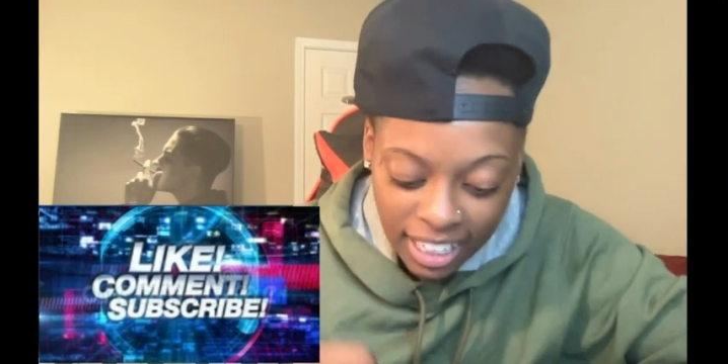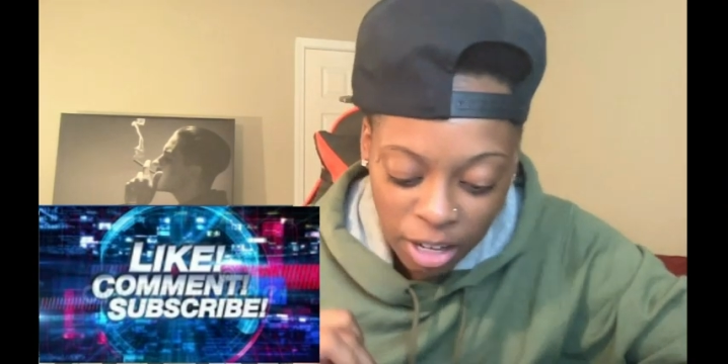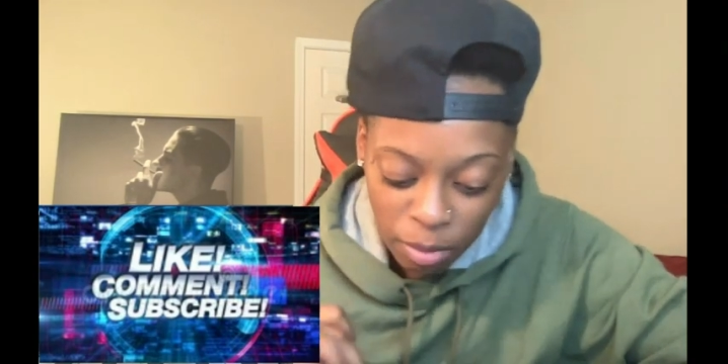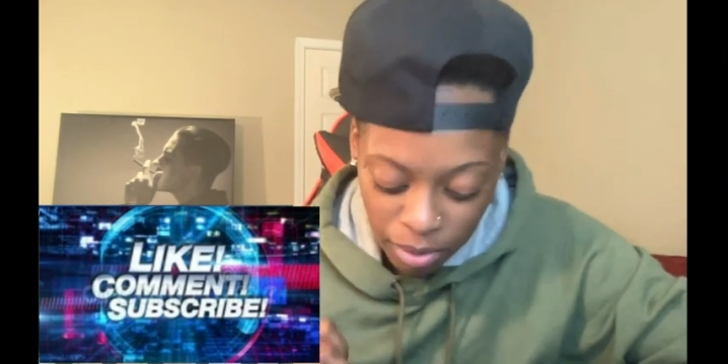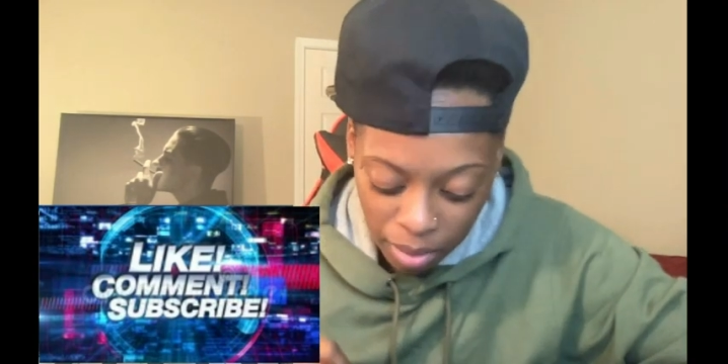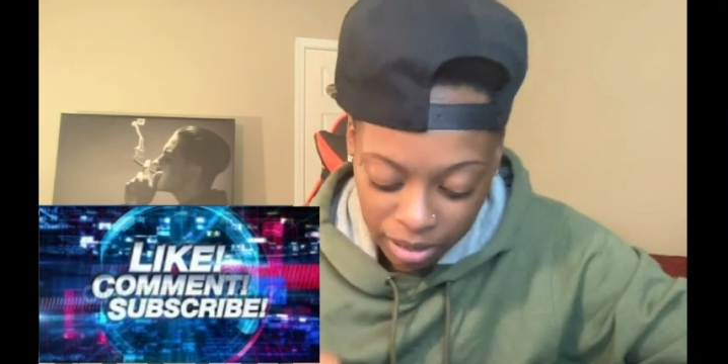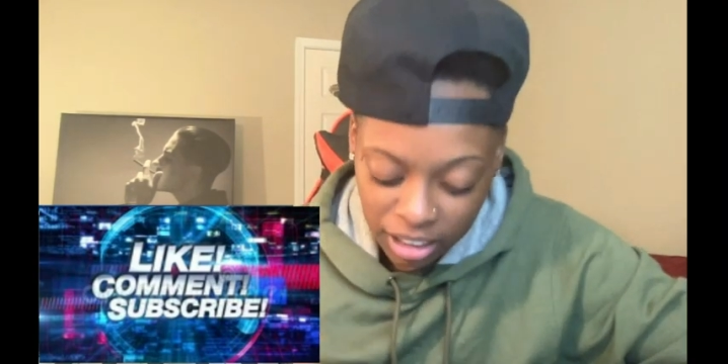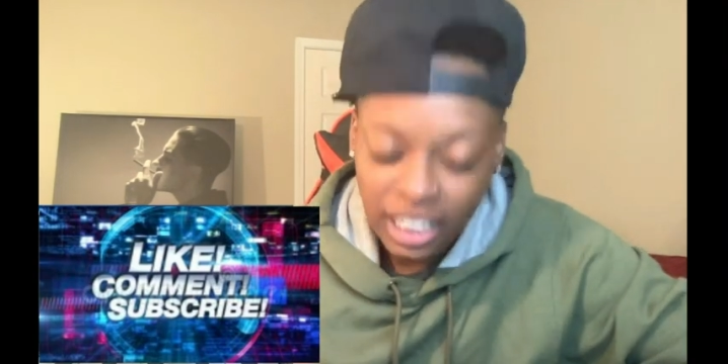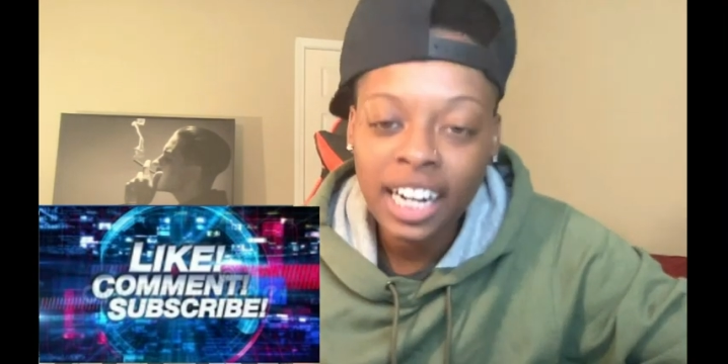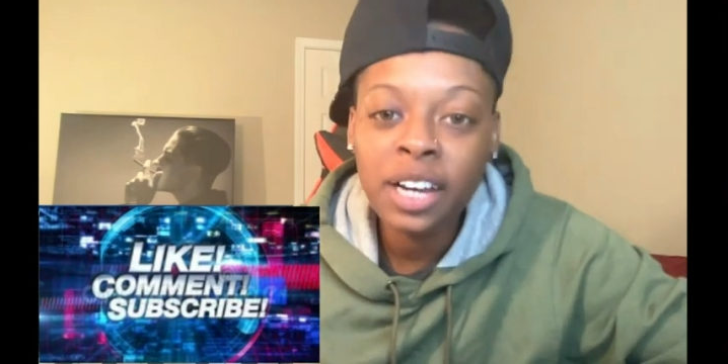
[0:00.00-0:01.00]
I hope y'all been
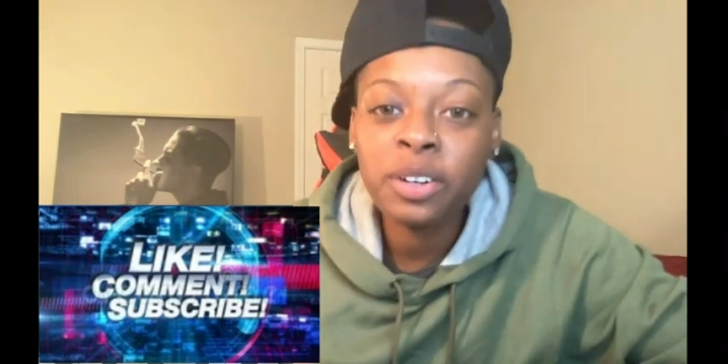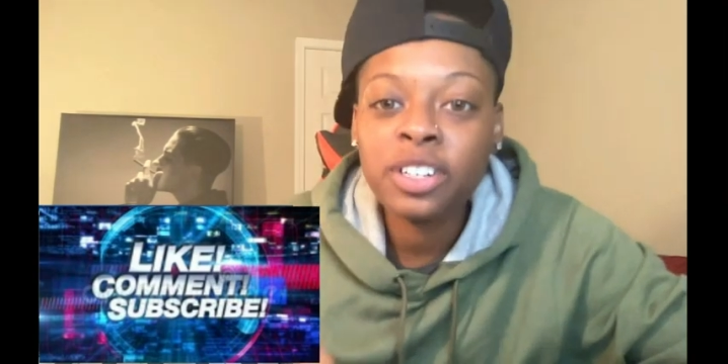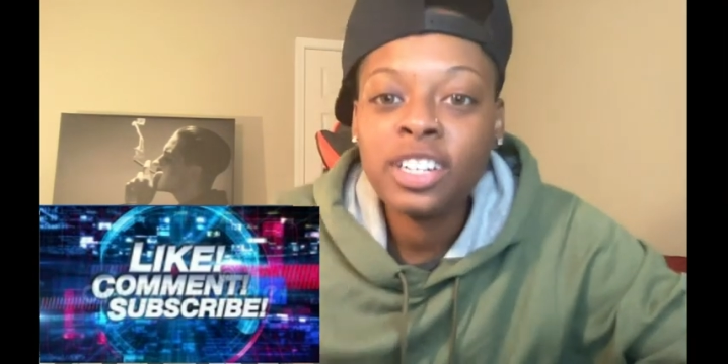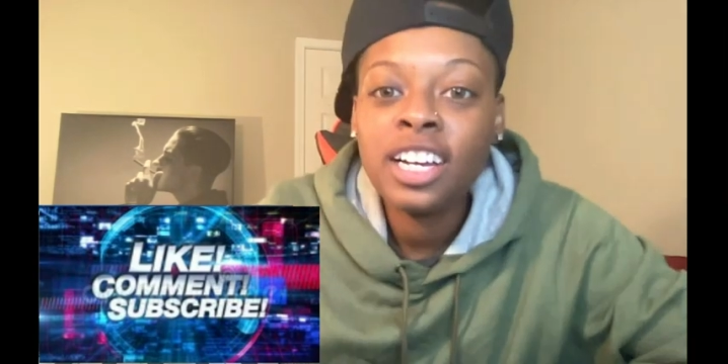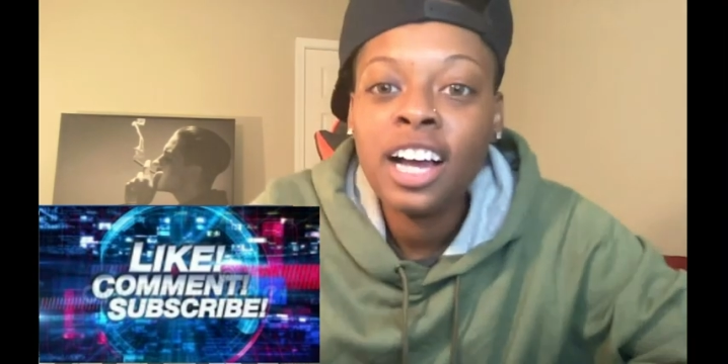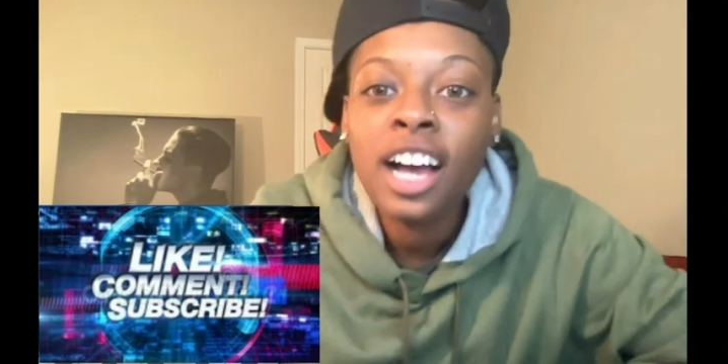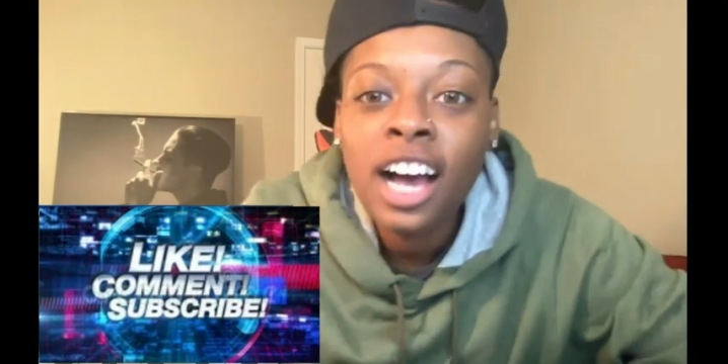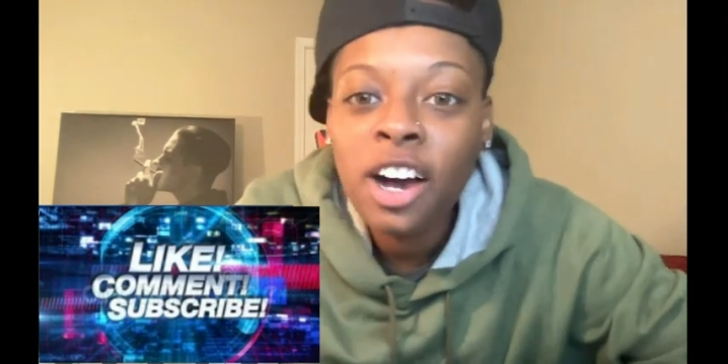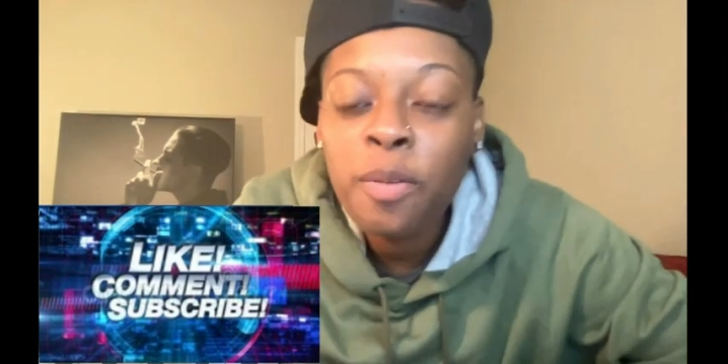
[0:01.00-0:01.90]
checking out my